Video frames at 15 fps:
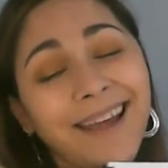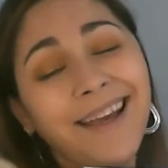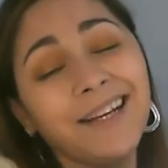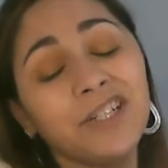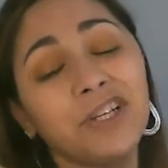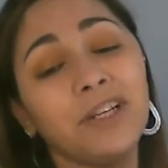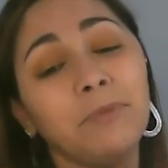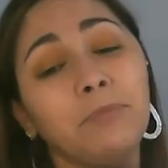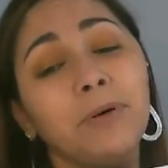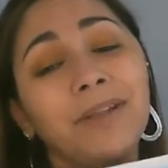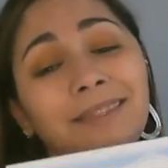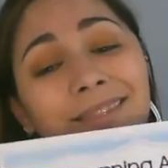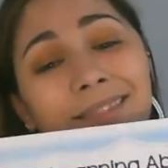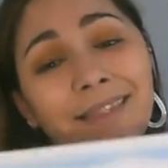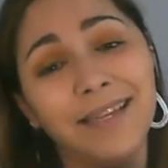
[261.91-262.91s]
actually
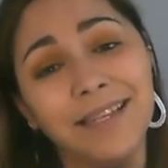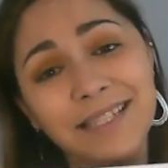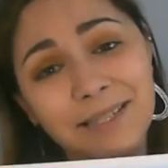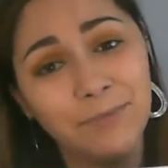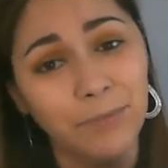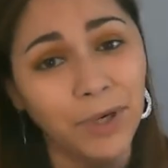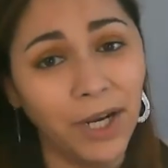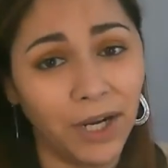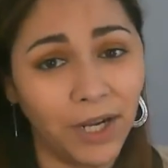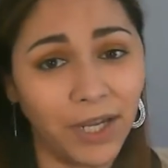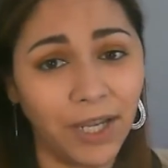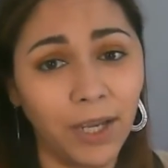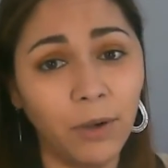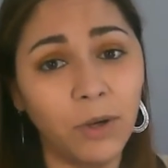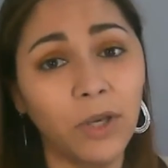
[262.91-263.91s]
put this
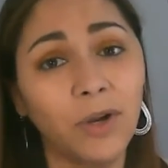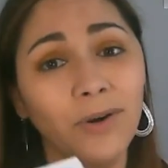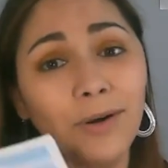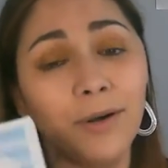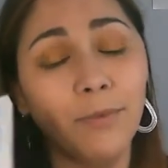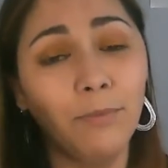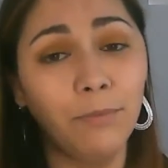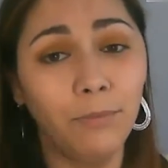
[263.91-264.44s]
book in your